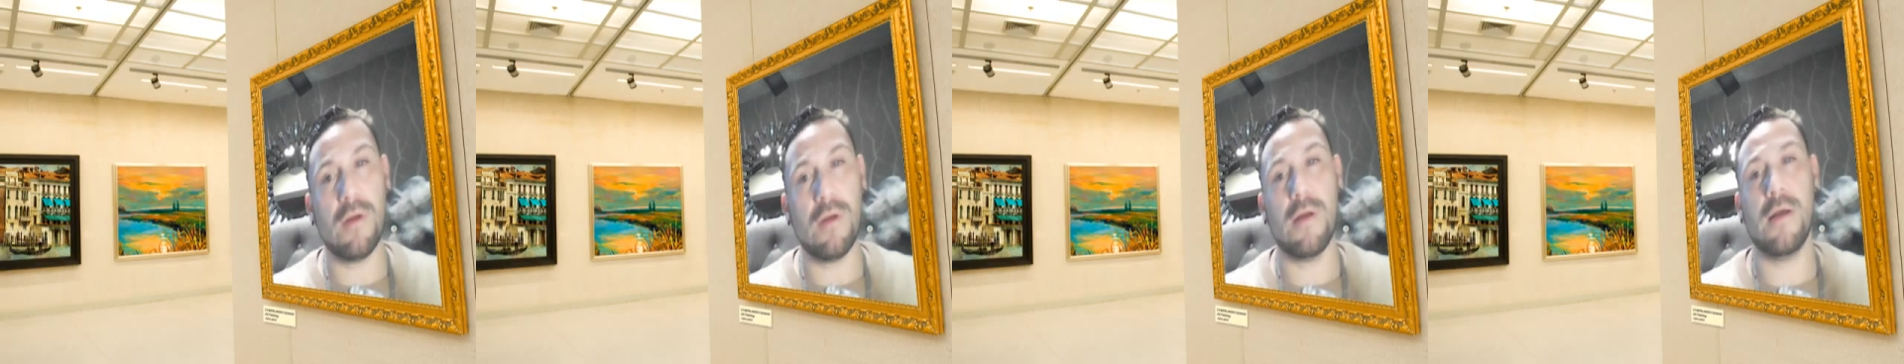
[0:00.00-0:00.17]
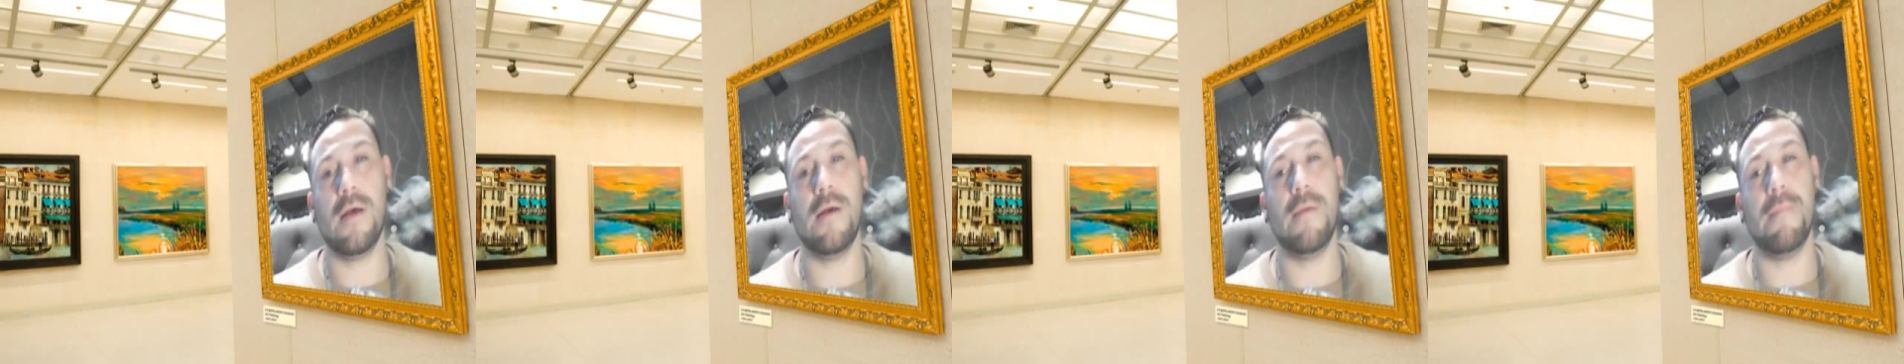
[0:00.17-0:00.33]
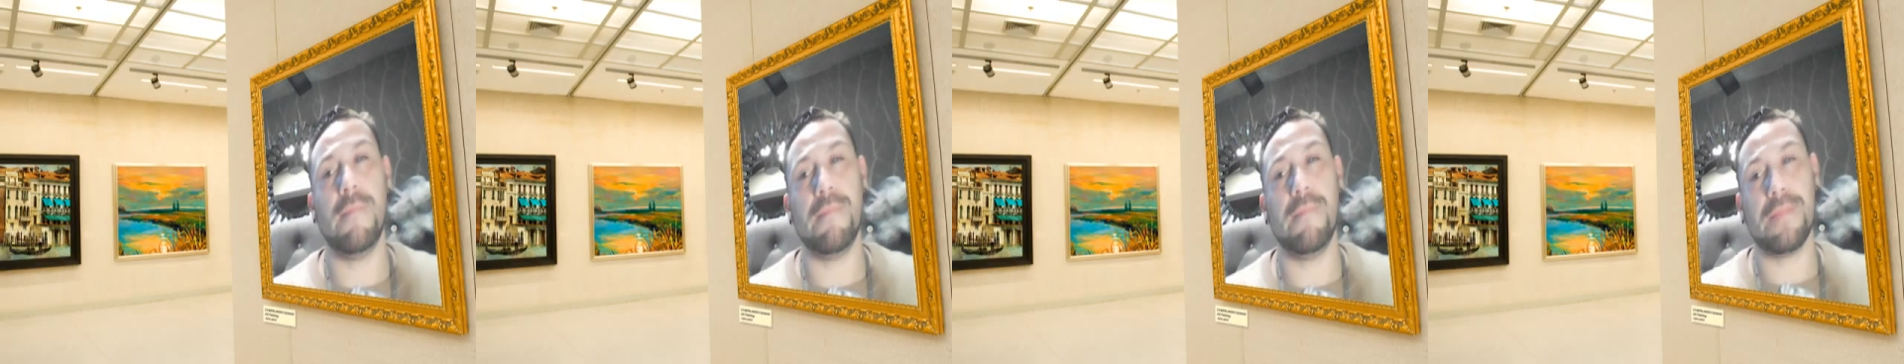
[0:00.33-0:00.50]

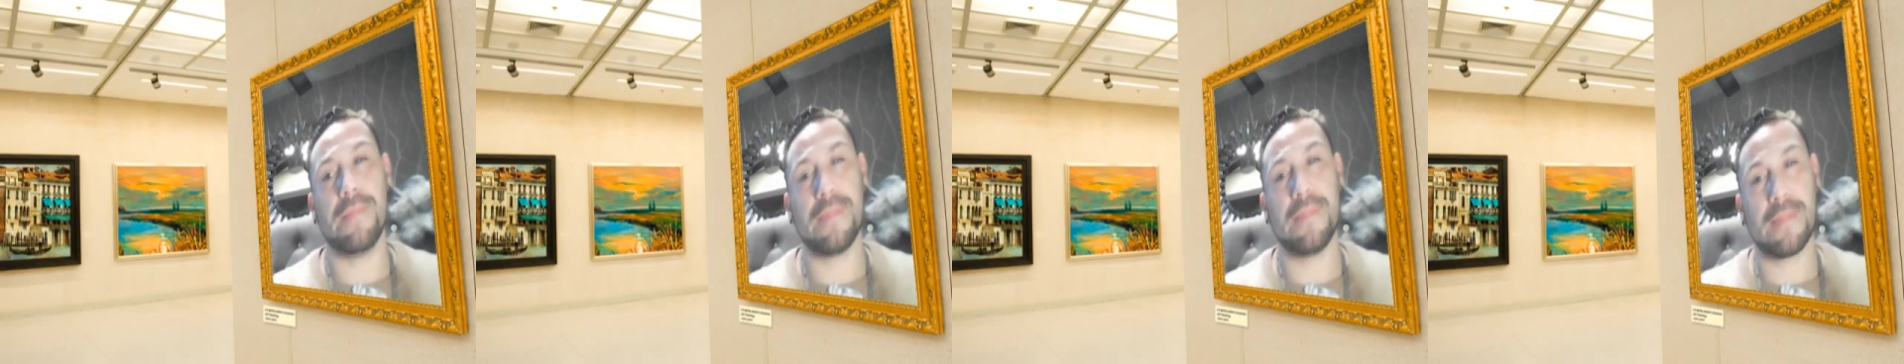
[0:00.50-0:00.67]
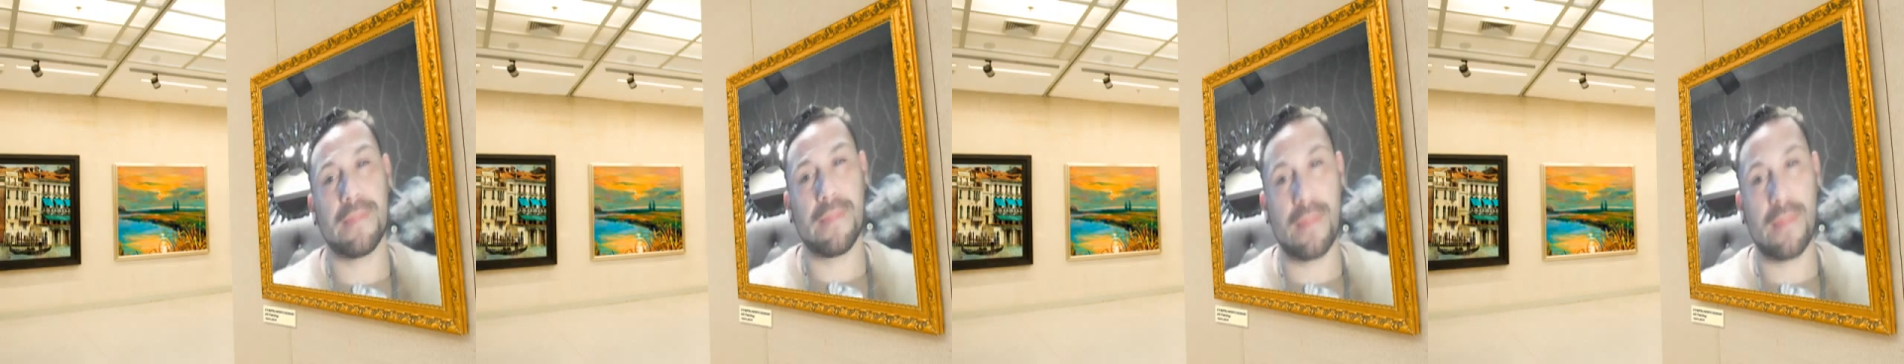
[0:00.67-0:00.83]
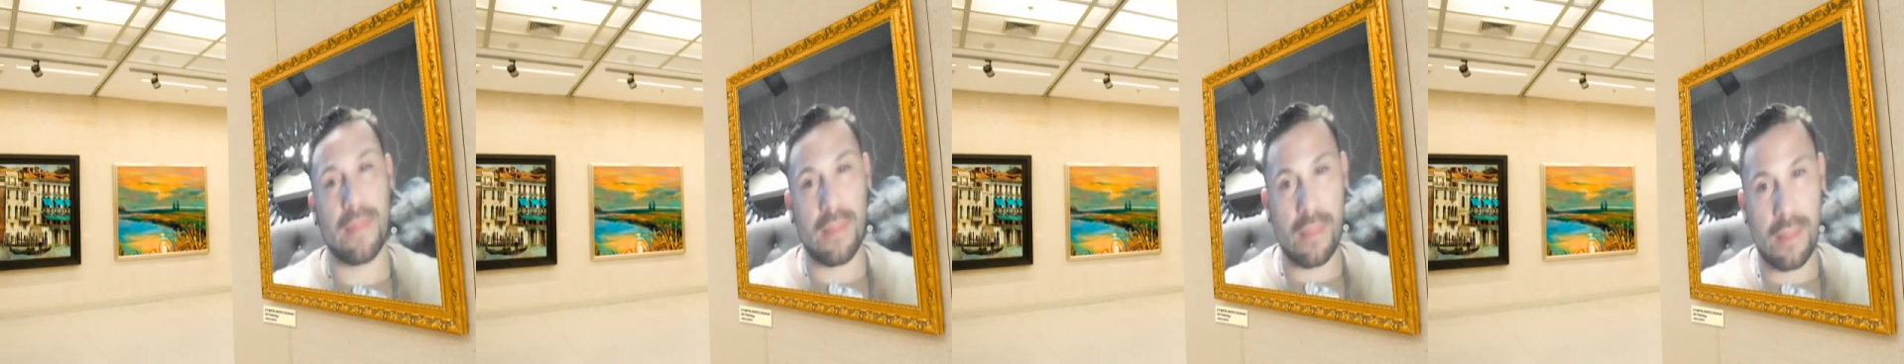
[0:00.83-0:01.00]

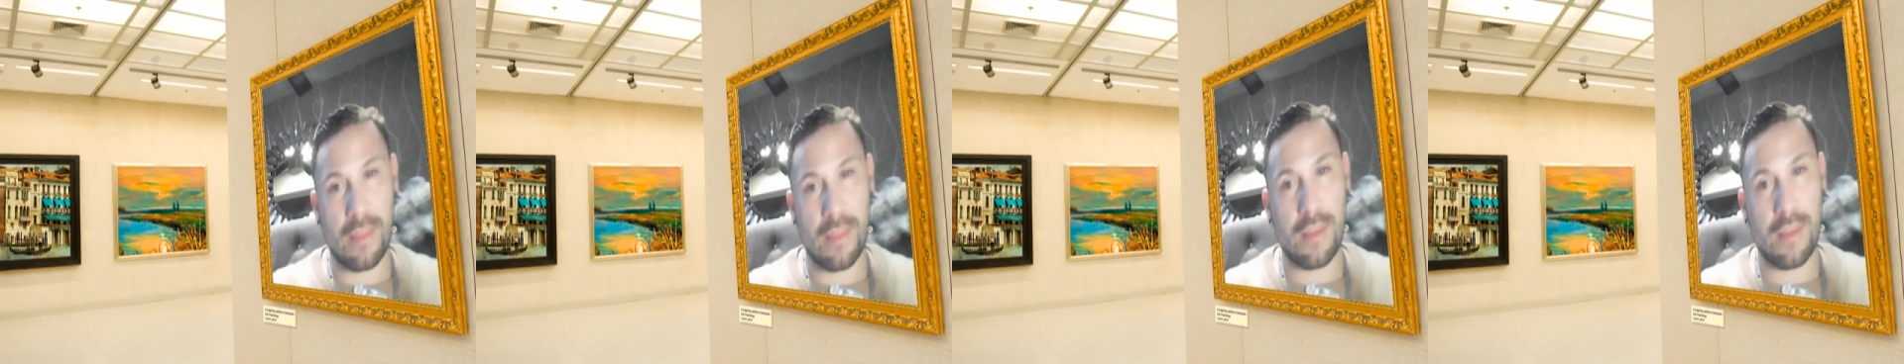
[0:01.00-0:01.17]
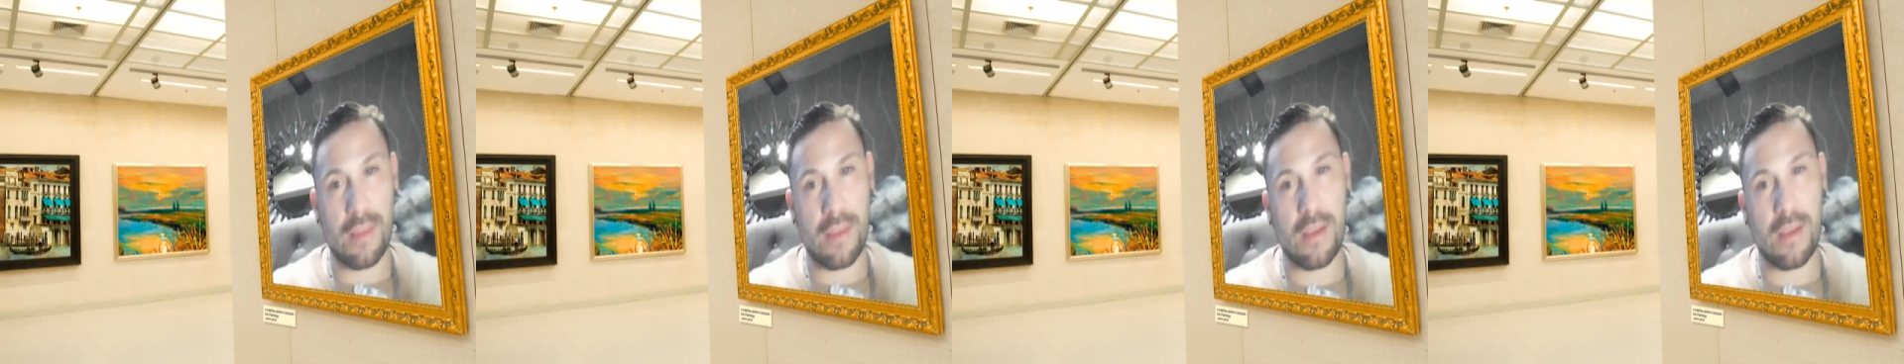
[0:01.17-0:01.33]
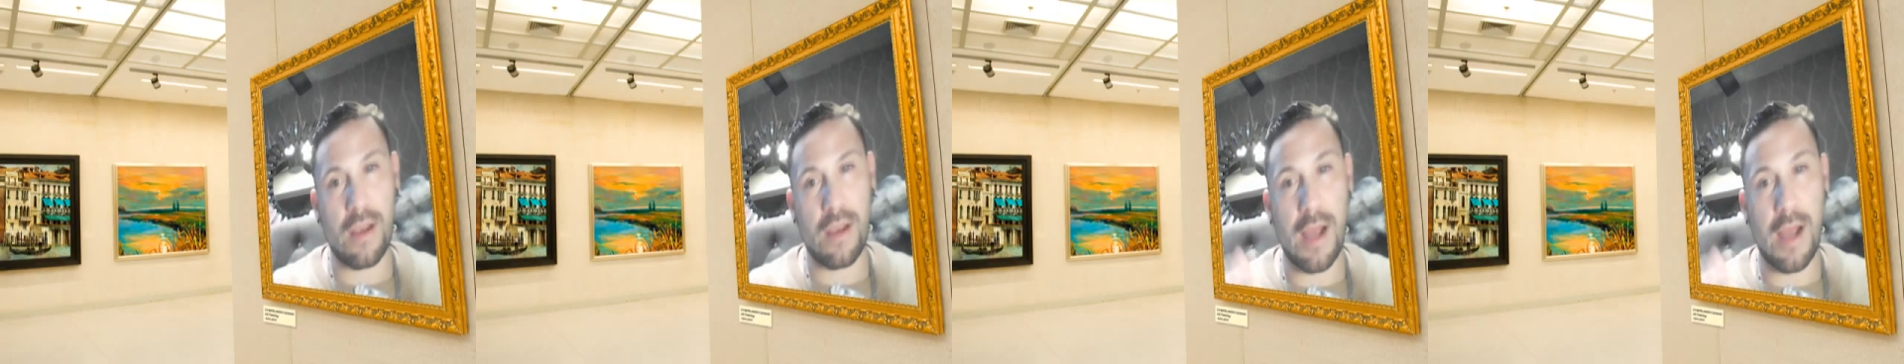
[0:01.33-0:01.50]

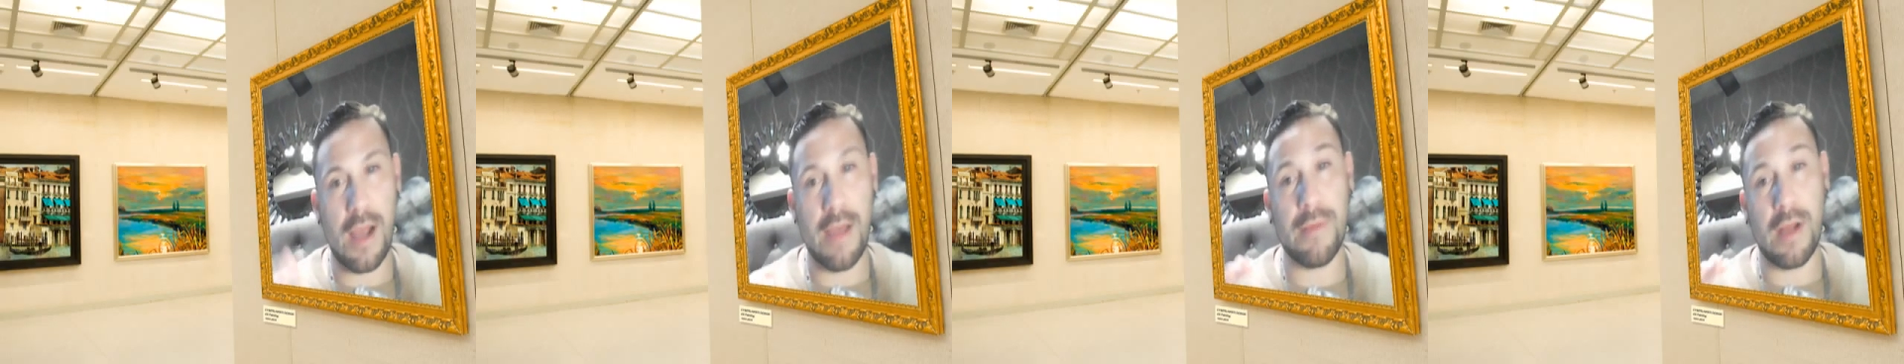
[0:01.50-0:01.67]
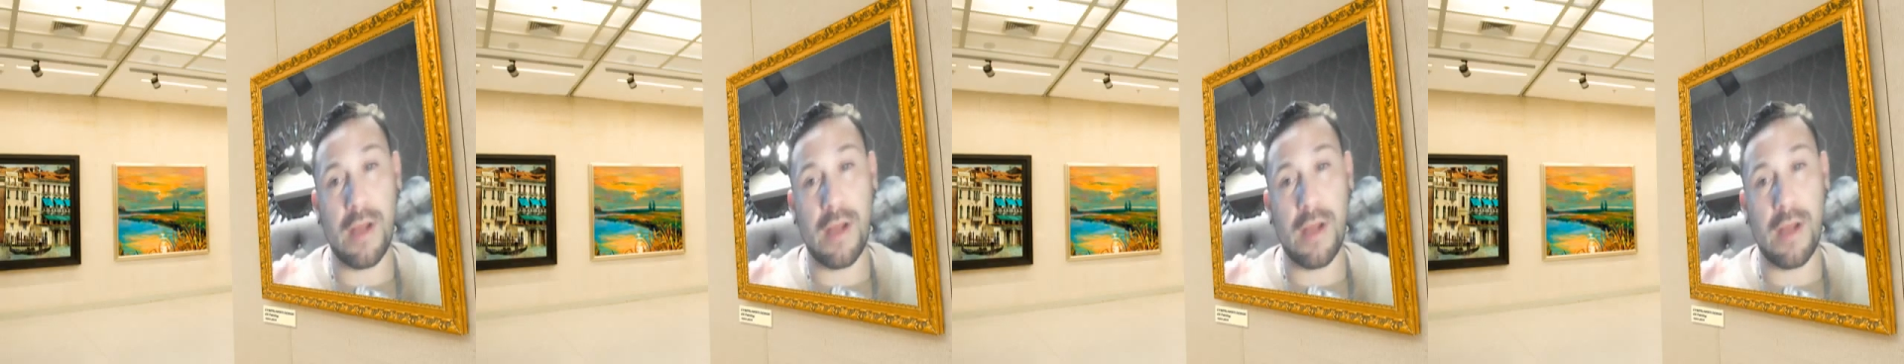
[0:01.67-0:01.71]
I'm